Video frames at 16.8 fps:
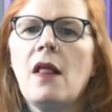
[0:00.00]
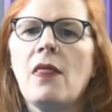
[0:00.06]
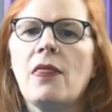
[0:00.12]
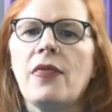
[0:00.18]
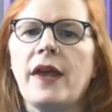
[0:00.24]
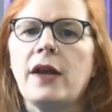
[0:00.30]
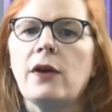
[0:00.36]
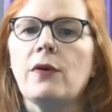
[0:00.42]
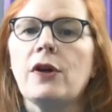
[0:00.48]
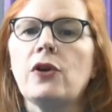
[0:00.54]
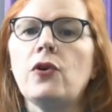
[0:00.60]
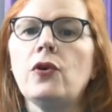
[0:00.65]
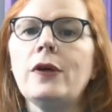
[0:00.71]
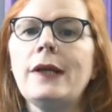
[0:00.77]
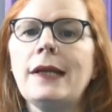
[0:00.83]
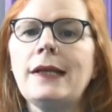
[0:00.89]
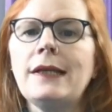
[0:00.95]
They are a
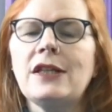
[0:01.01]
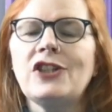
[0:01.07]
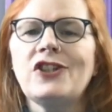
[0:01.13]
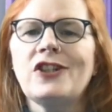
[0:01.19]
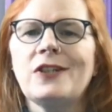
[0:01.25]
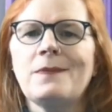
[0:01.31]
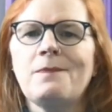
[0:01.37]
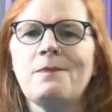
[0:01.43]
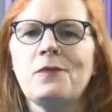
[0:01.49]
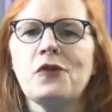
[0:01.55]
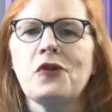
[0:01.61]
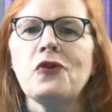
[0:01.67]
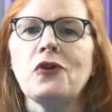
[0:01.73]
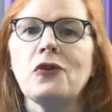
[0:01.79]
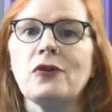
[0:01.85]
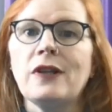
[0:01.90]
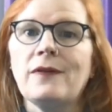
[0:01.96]
good addition to
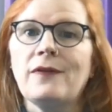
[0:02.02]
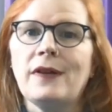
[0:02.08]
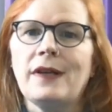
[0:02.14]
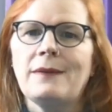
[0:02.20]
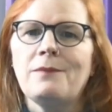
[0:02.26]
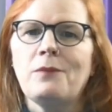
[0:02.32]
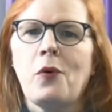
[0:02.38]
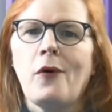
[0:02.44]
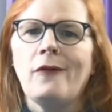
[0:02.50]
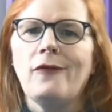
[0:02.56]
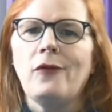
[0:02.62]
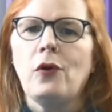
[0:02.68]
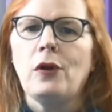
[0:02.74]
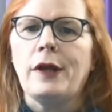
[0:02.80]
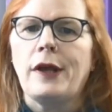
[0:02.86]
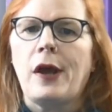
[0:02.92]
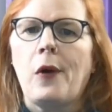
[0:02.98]
your dividend
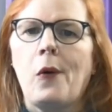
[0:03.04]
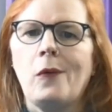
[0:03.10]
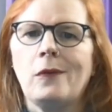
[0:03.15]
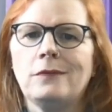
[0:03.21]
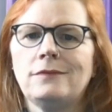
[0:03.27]
portfolio.